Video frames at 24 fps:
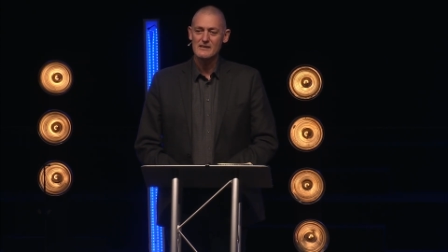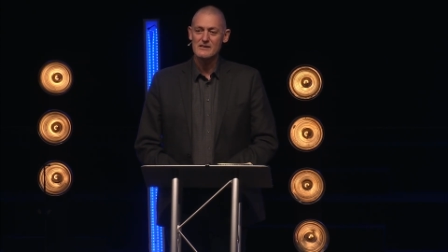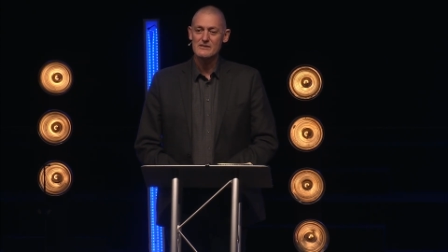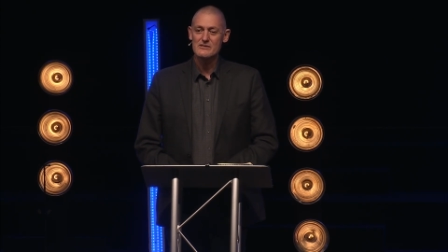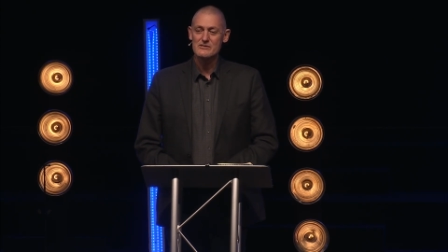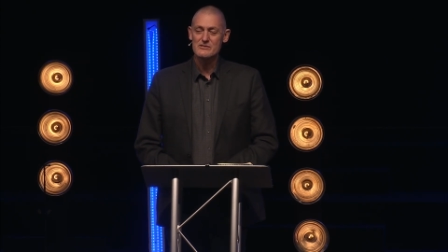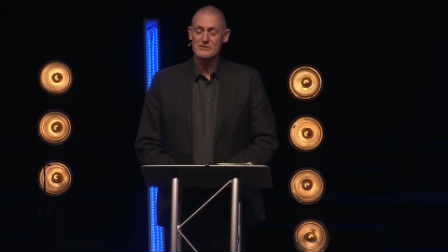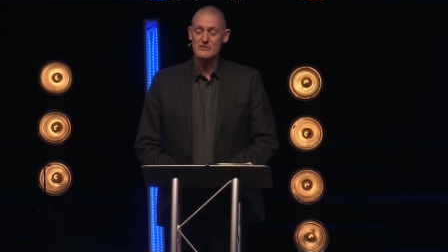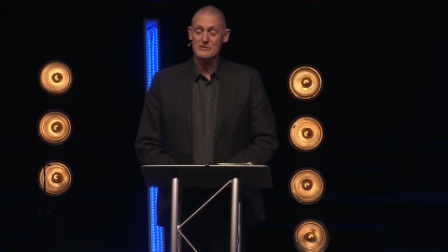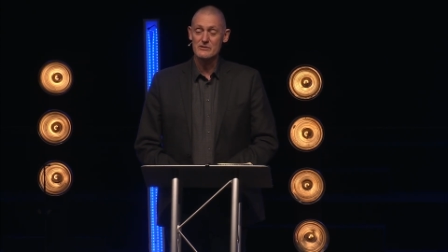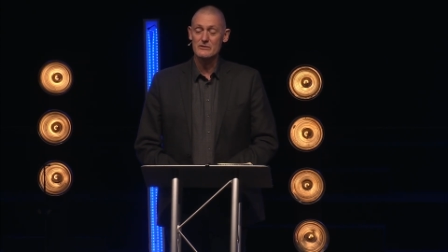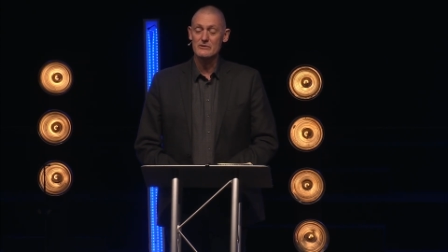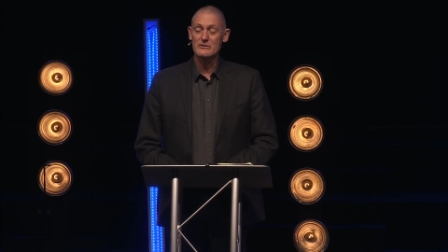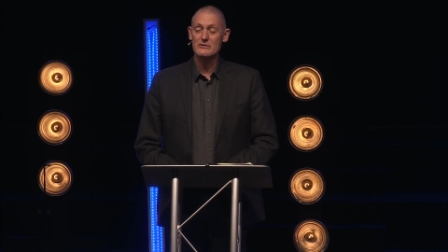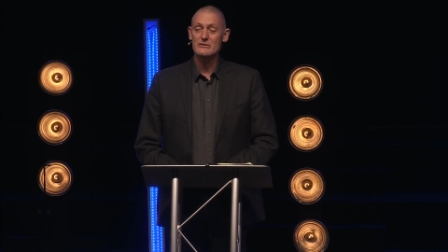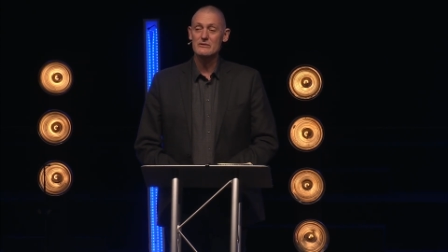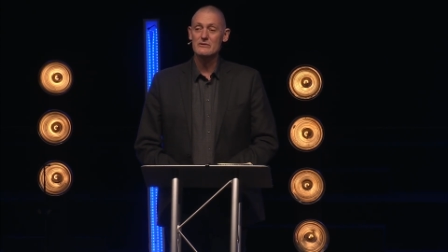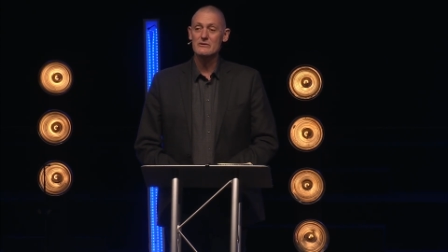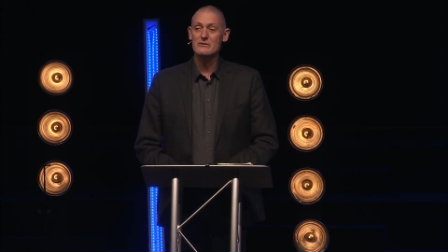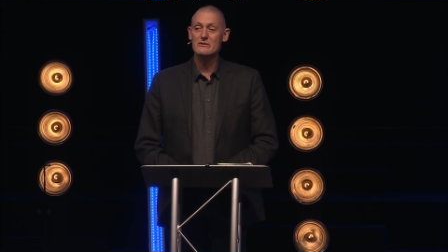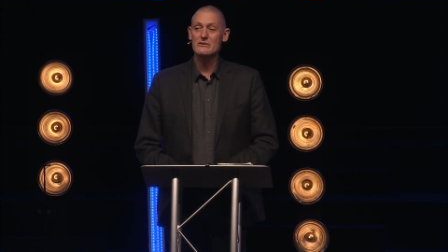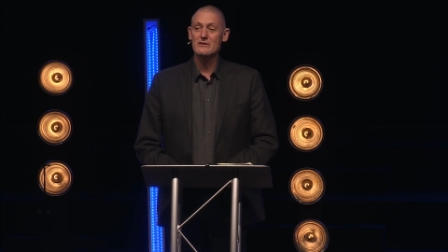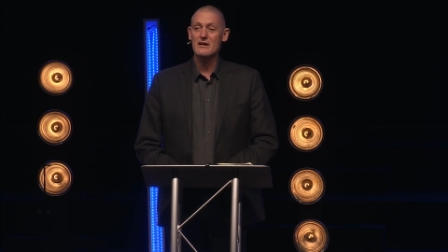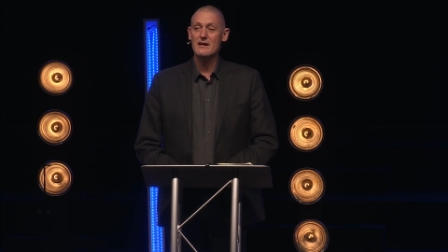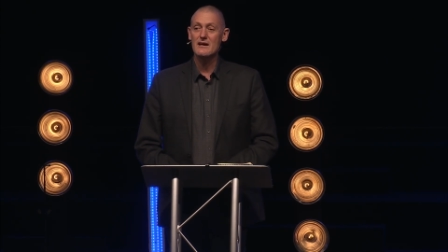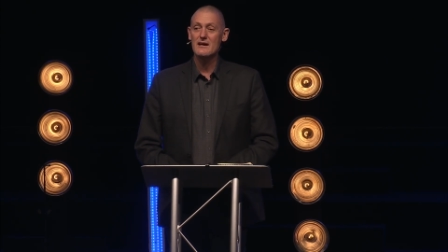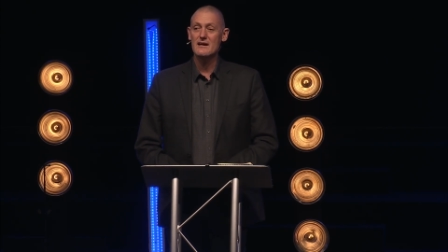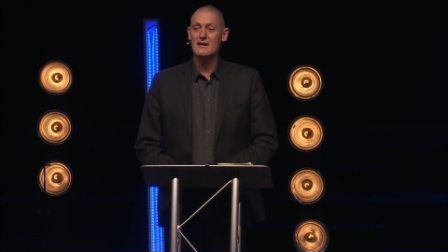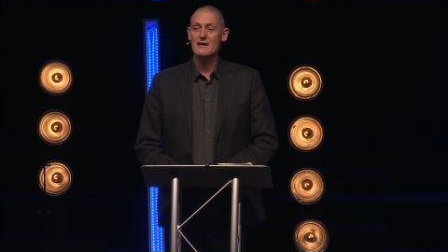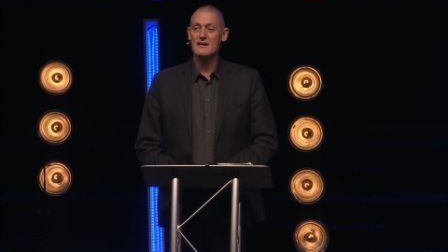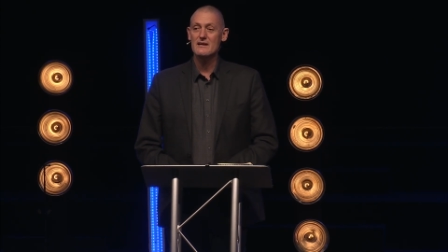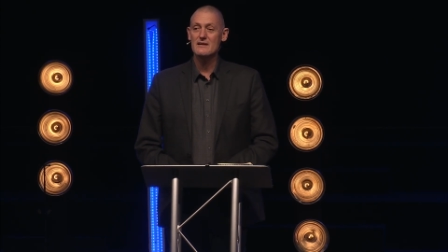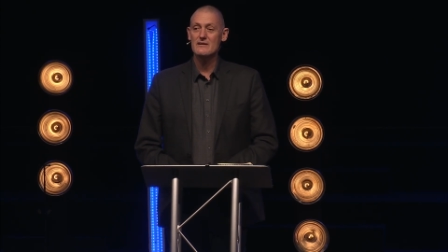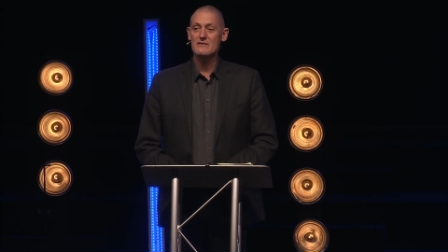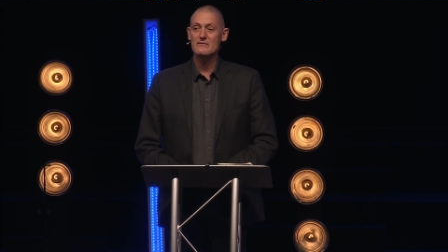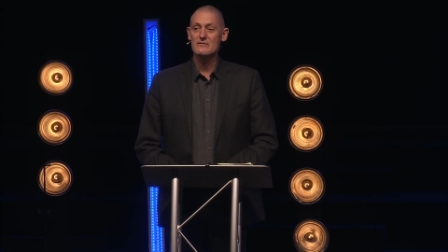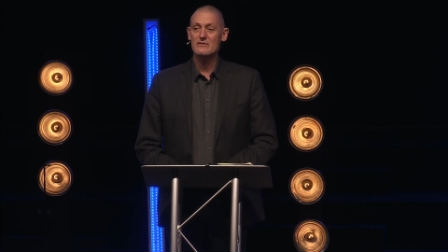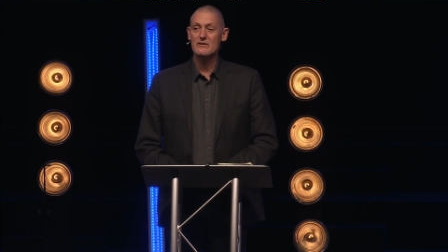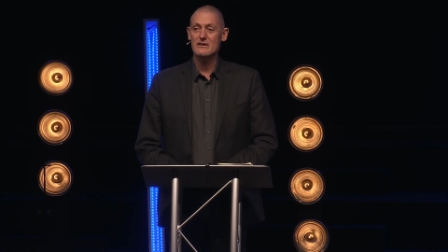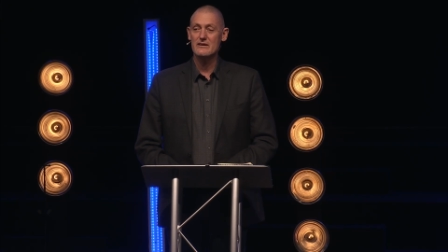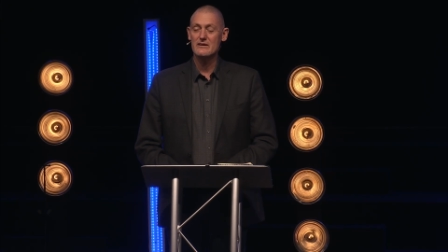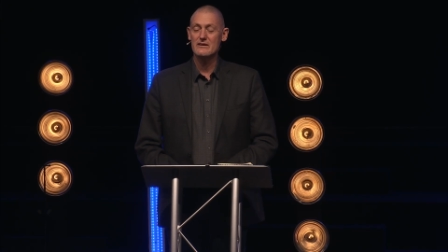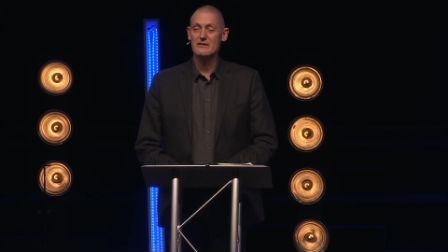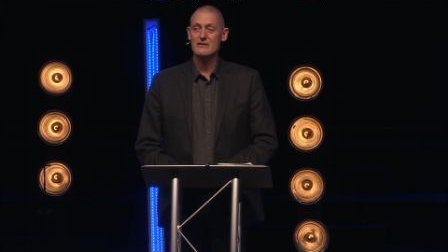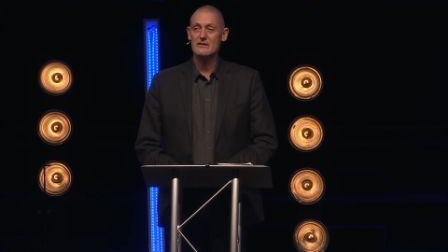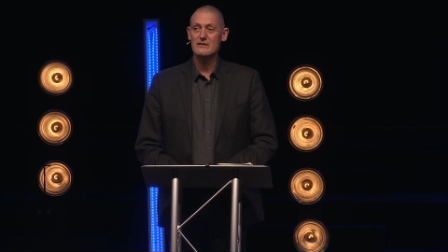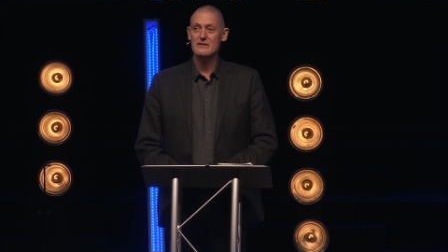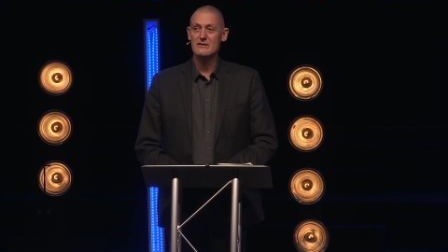Soon and
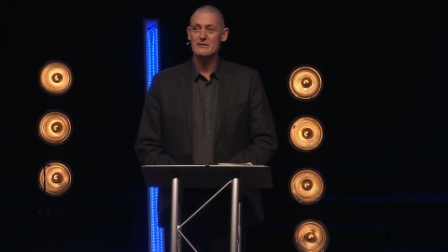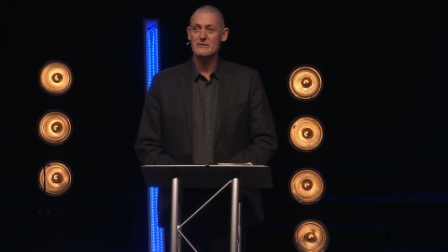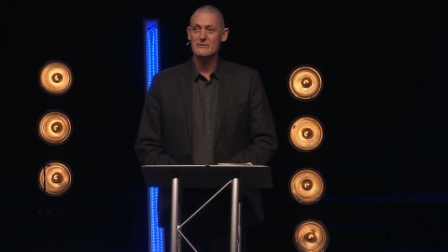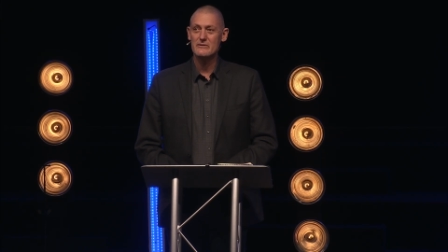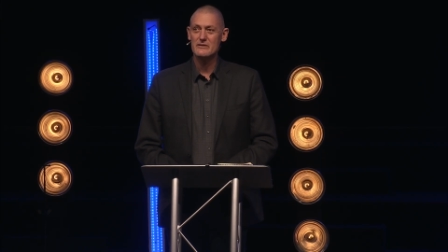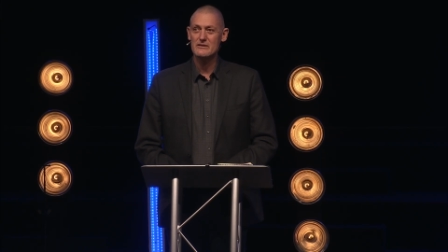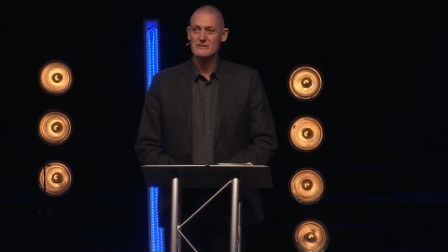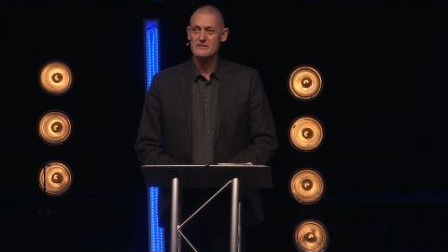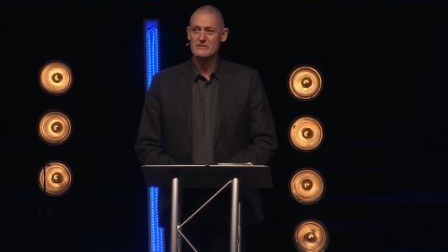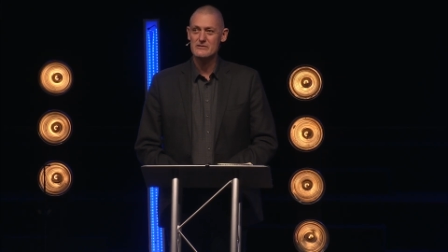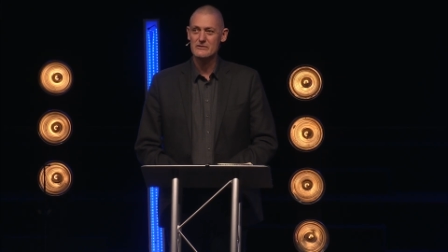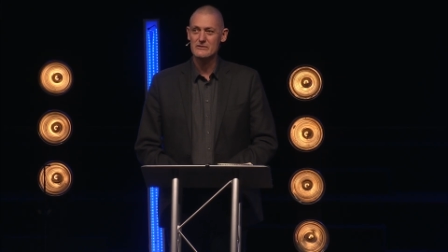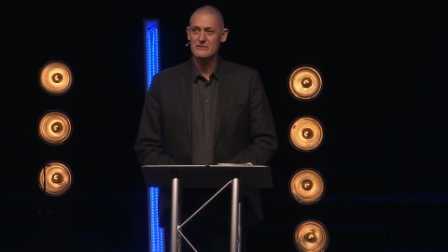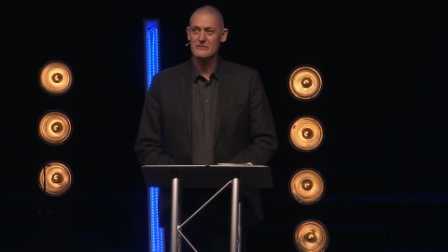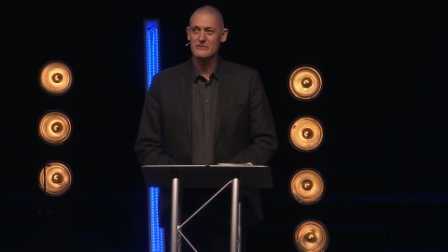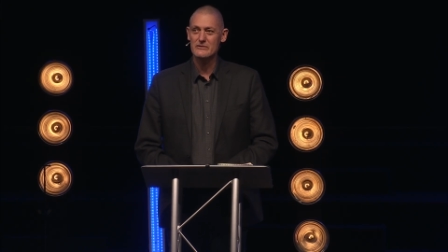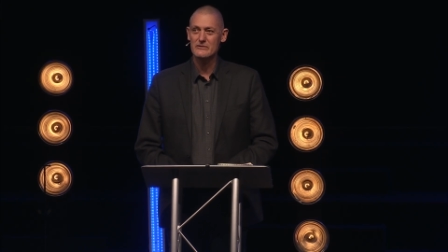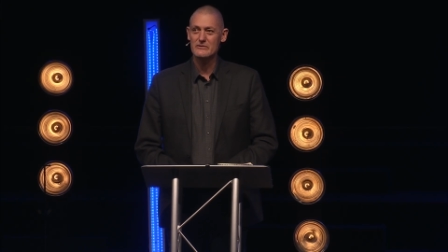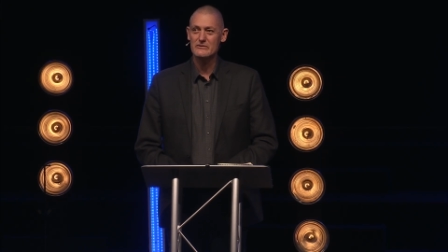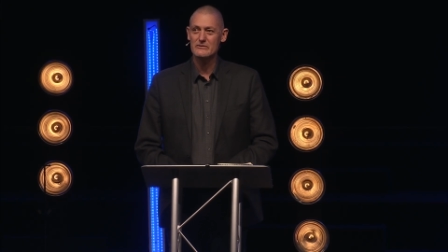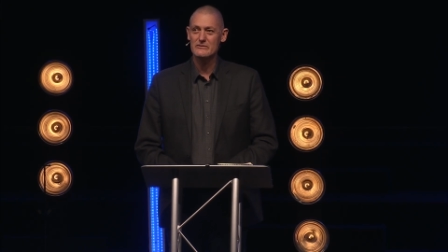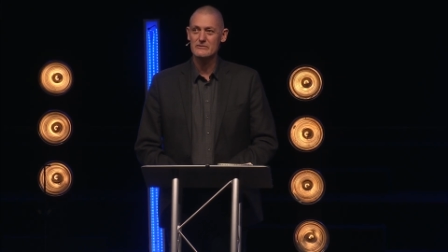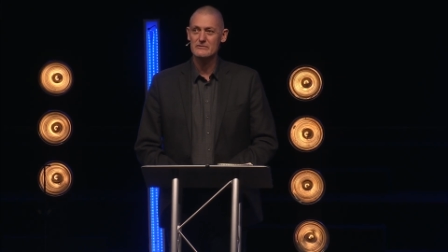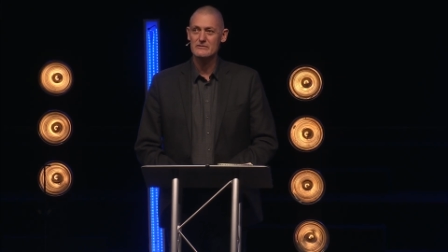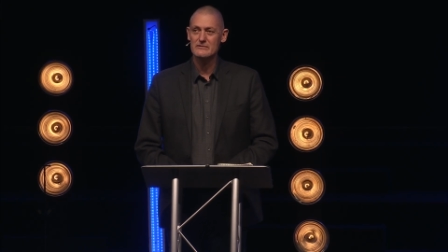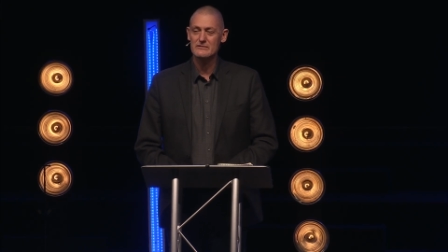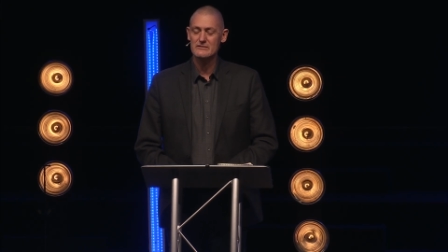very soon,